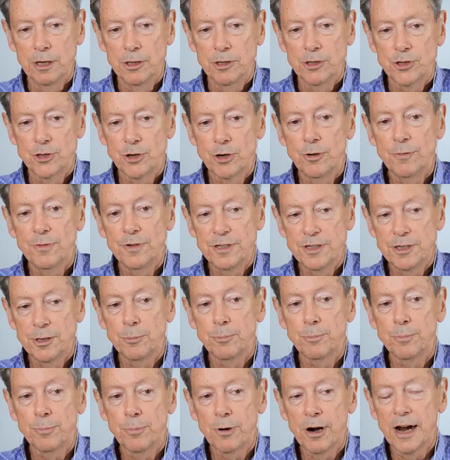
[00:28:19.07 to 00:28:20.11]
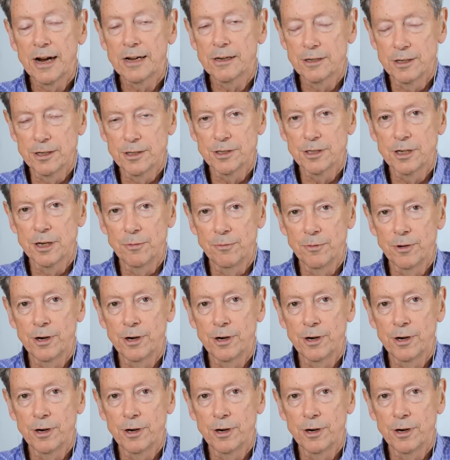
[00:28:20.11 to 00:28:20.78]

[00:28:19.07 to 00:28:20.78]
service in practice in